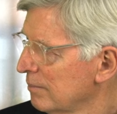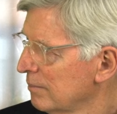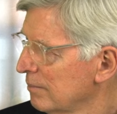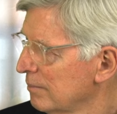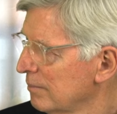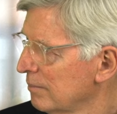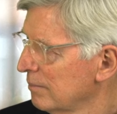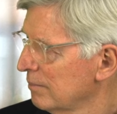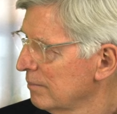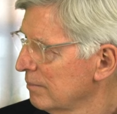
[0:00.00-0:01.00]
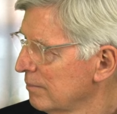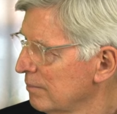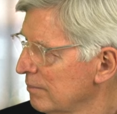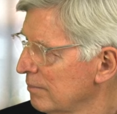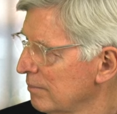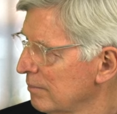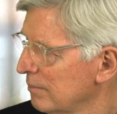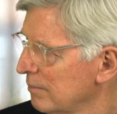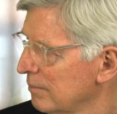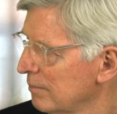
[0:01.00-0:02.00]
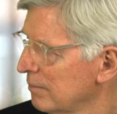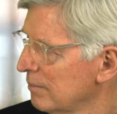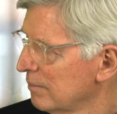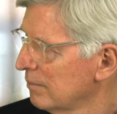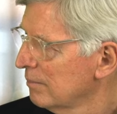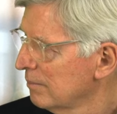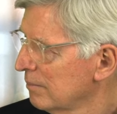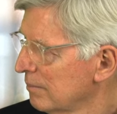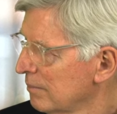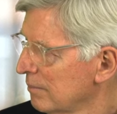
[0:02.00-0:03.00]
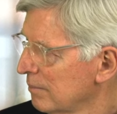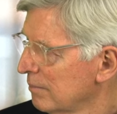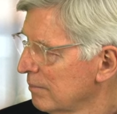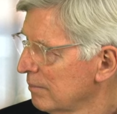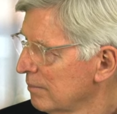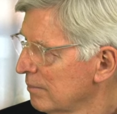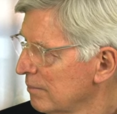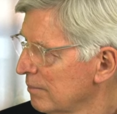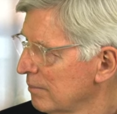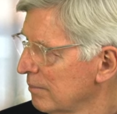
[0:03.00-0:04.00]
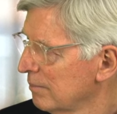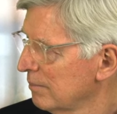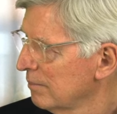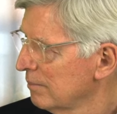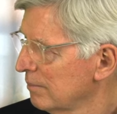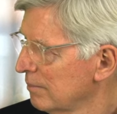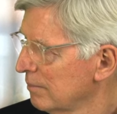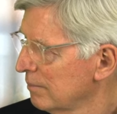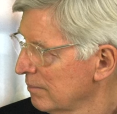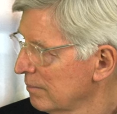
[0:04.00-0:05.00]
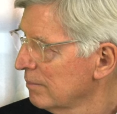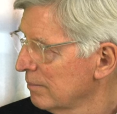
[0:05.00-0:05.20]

(silent)